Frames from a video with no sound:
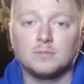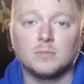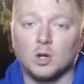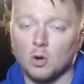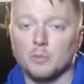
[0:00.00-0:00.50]

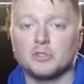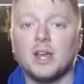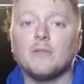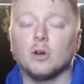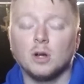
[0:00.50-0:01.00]
you know, almost
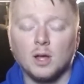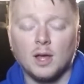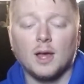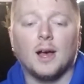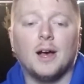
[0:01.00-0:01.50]
ever.
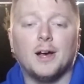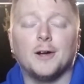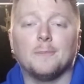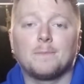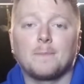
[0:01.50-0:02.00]

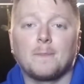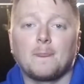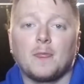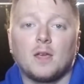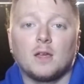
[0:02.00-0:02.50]

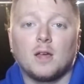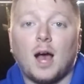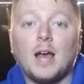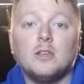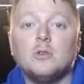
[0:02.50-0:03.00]

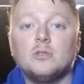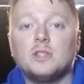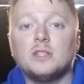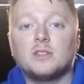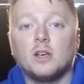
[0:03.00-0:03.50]
I use
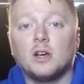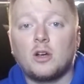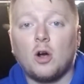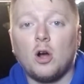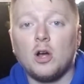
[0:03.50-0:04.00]
these
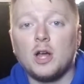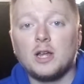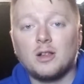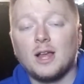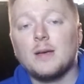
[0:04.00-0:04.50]

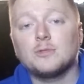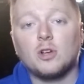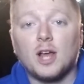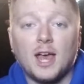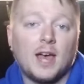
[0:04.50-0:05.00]
Hikari clams
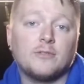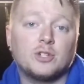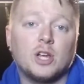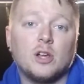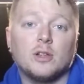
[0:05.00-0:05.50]
on a half
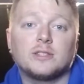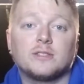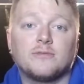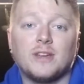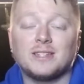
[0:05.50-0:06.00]
shell. It's
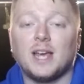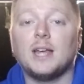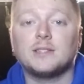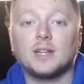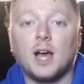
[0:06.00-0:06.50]
a
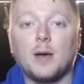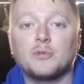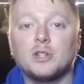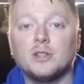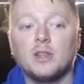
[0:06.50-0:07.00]
fantastic
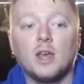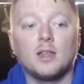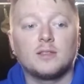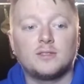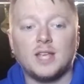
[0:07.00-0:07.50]
option.
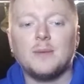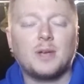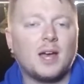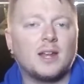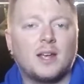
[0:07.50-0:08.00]
Same
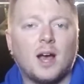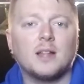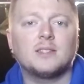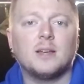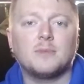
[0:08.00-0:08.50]
kind of
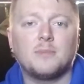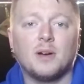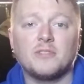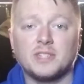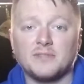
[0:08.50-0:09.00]
concept. The
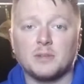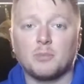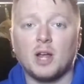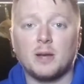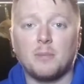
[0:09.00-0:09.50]
puffers have to
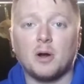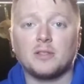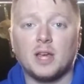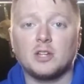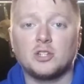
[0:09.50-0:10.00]
break
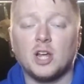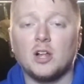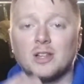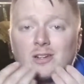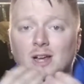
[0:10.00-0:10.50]
apart that
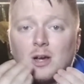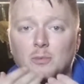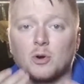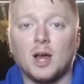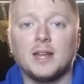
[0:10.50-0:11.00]
shell. It'll
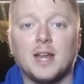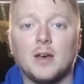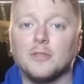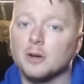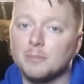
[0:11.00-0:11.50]
help grind
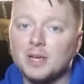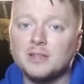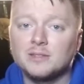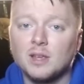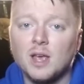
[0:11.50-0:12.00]
down their
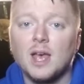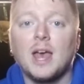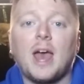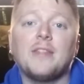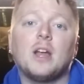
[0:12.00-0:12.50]
beaks.
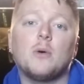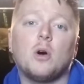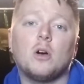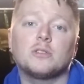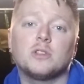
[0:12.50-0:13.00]
And then I will
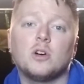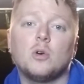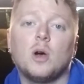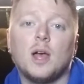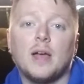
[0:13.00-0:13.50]

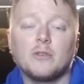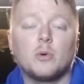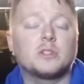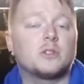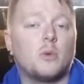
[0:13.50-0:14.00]
also, every
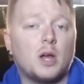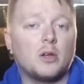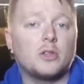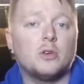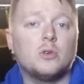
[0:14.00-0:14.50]
once in a
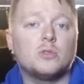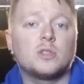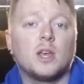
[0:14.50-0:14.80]
while, use